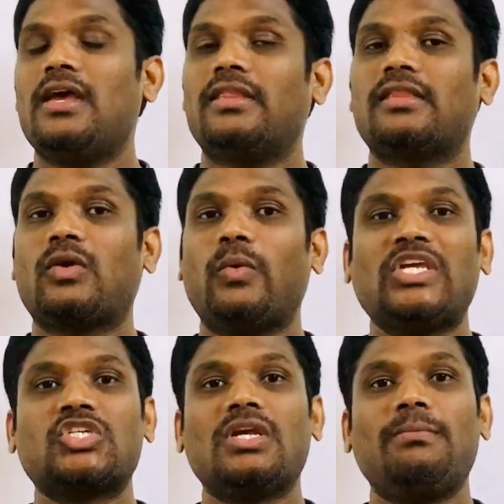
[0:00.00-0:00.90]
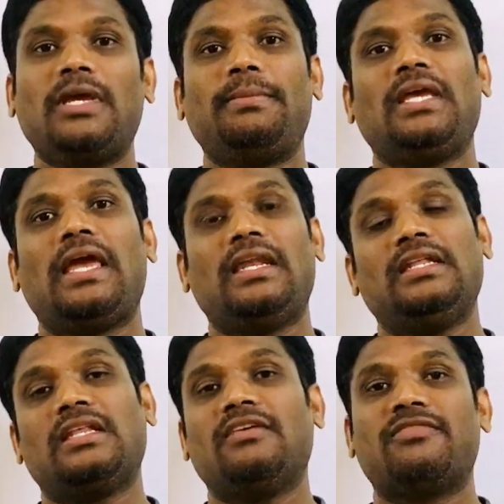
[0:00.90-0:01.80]
The question may be
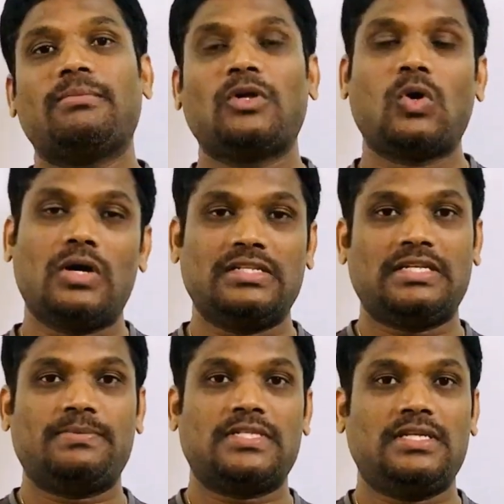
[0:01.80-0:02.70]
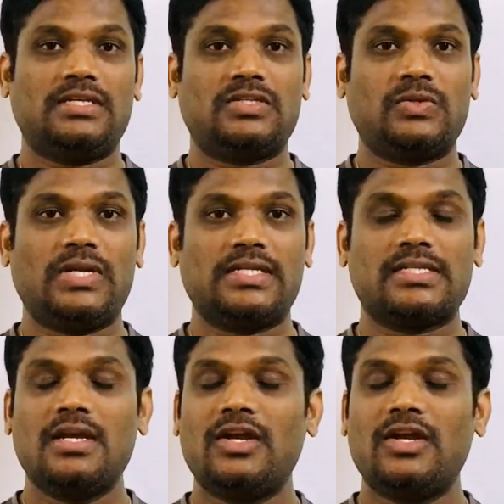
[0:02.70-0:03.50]
anything from the concepts, dear students.